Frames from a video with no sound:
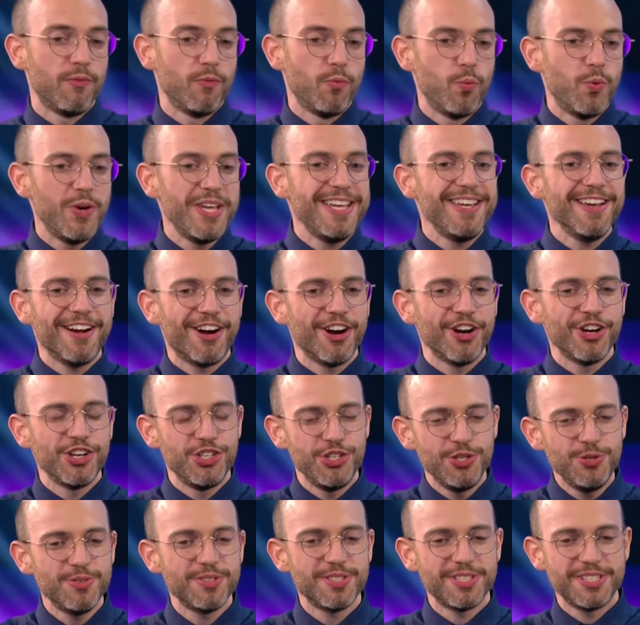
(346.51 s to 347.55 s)
we are
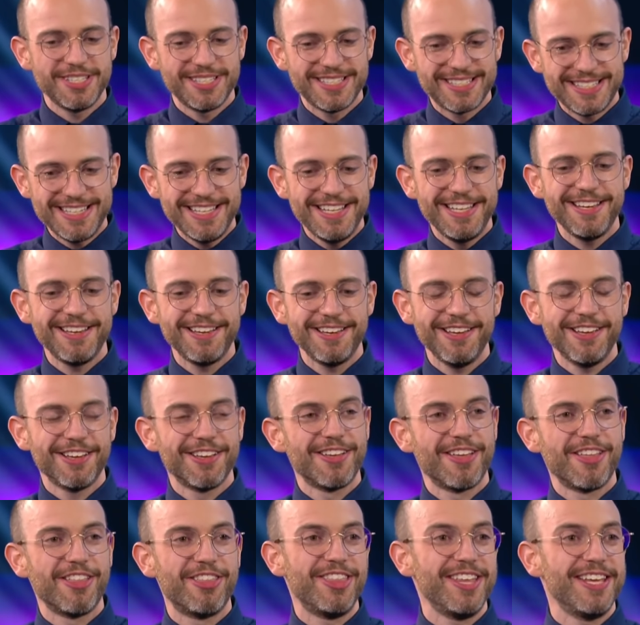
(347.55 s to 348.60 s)
used to seeing
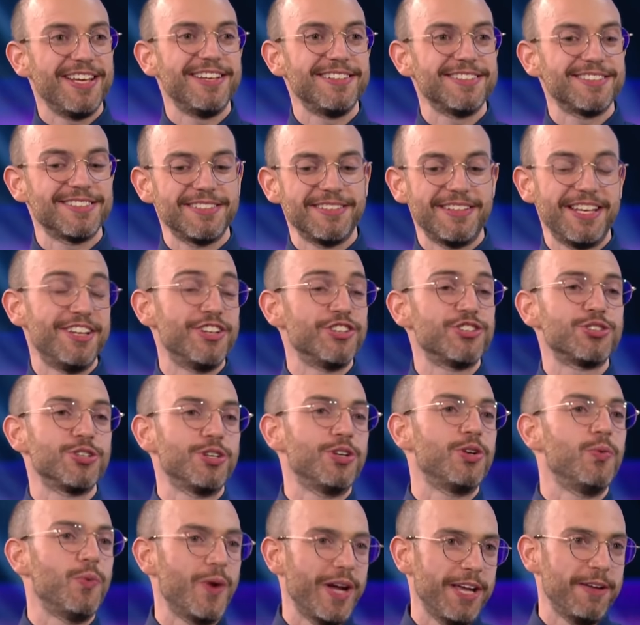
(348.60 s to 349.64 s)
things in a
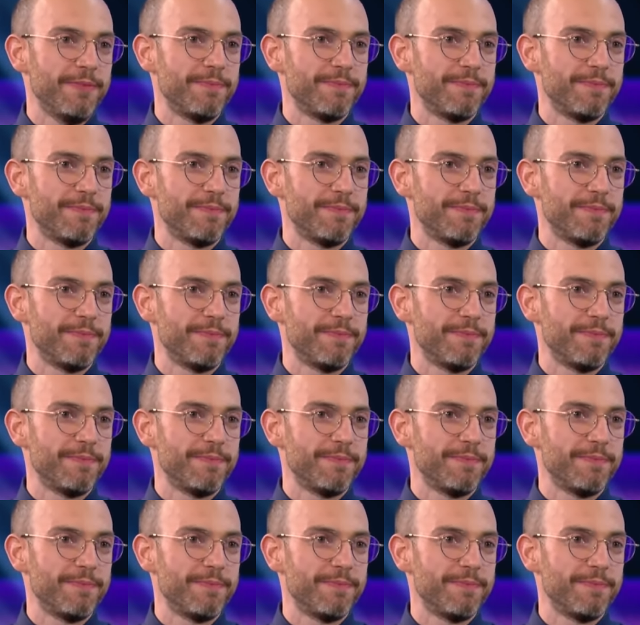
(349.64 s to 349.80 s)
certain way.